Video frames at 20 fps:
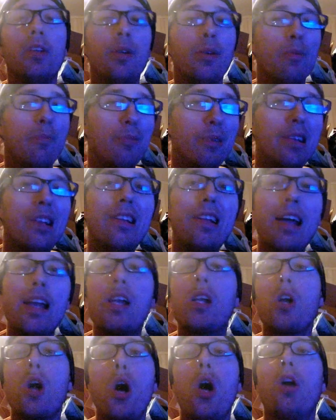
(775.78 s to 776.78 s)
But like
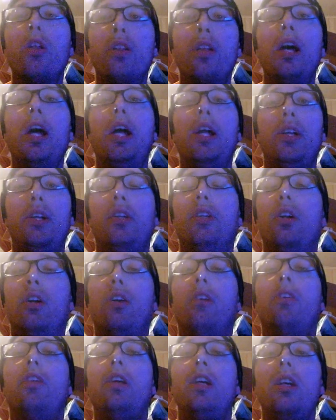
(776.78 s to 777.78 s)
all that, you
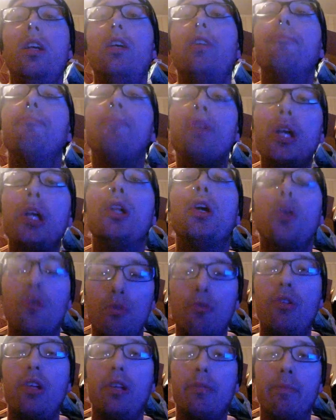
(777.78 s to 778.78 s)
know, they they don't
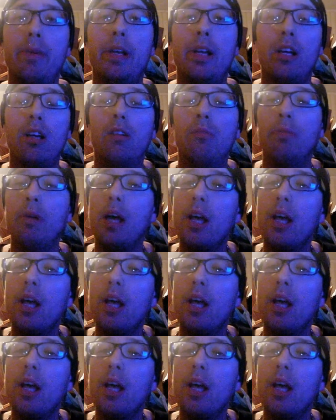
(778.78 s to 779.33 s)
need my help.